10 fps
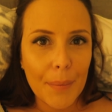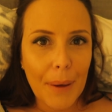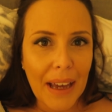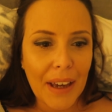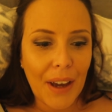
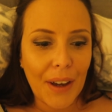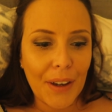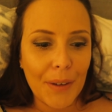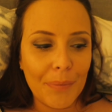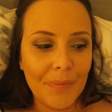Back
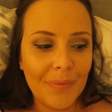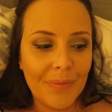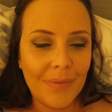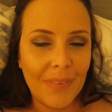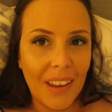home,
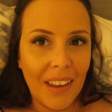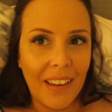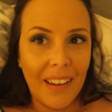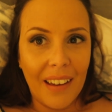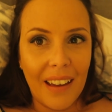
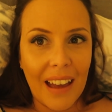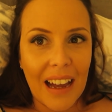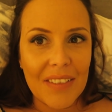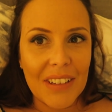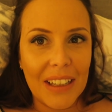
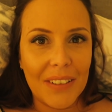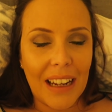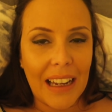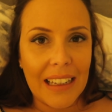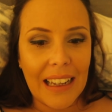having a little
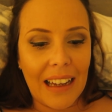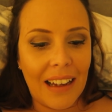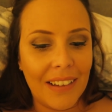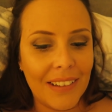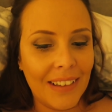lay
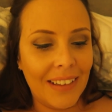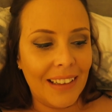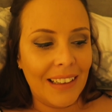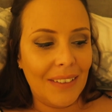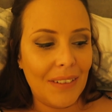down
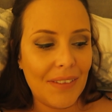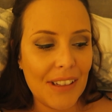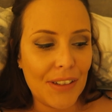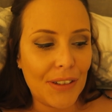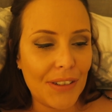with
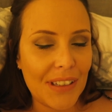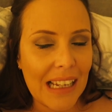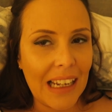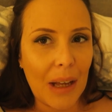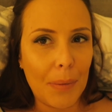the
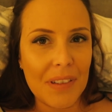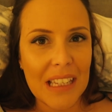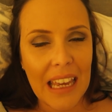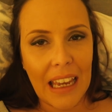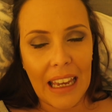dogs and a cup of
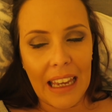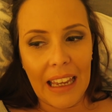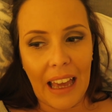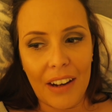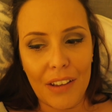
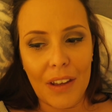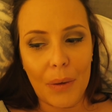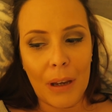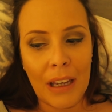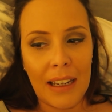tea and I
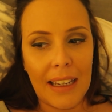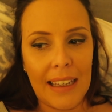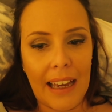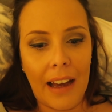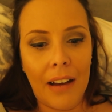think we're going to
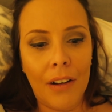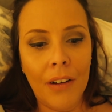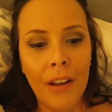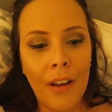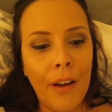eat our